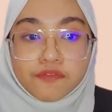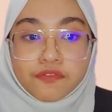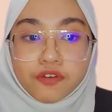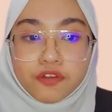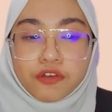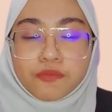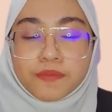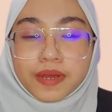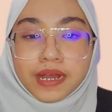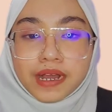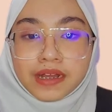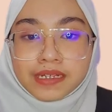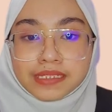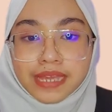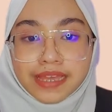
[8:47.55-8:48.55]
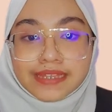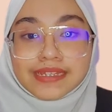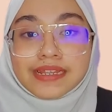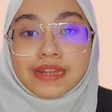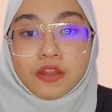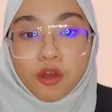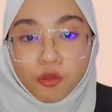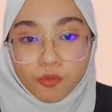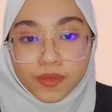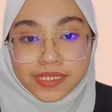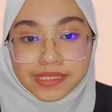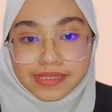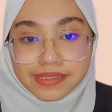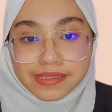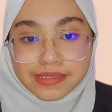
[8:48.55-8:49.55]
Followed by, and the
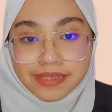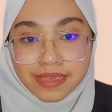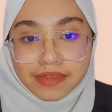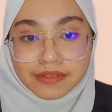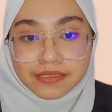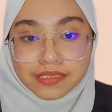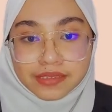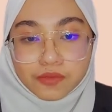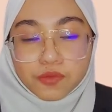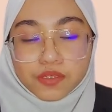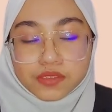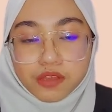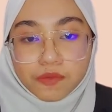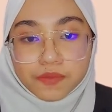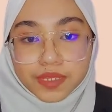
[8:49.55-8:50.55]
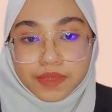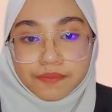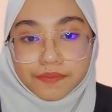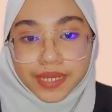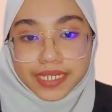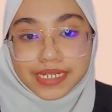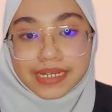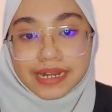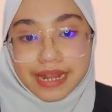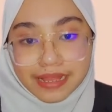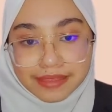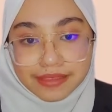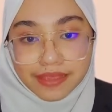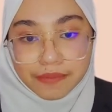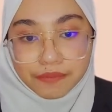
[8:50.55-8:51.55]
lowest sales was obtained by the
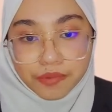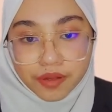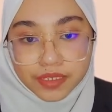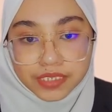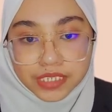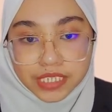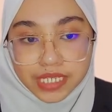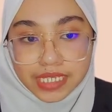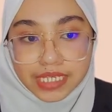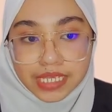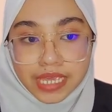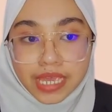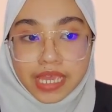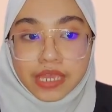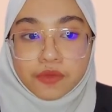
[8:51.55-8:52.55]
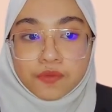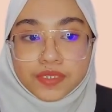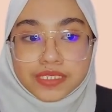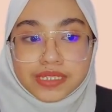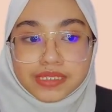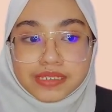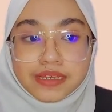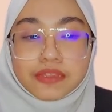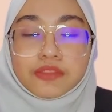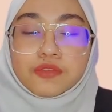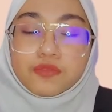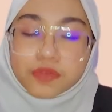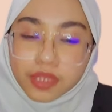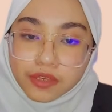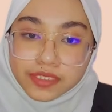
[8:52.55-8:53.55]
Kelantan branch, which is
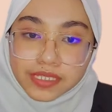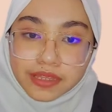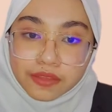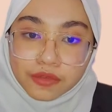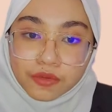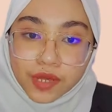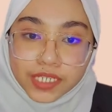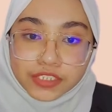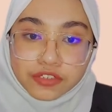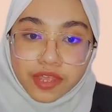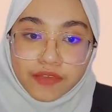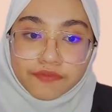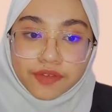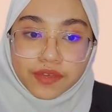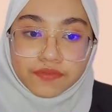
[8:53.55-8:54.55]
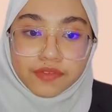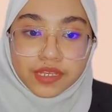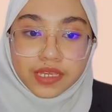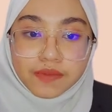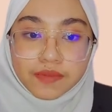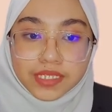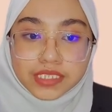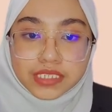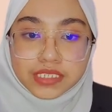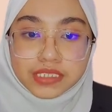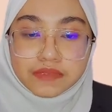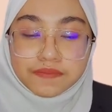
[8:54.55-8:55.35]
2,205 ringgit Malaysia.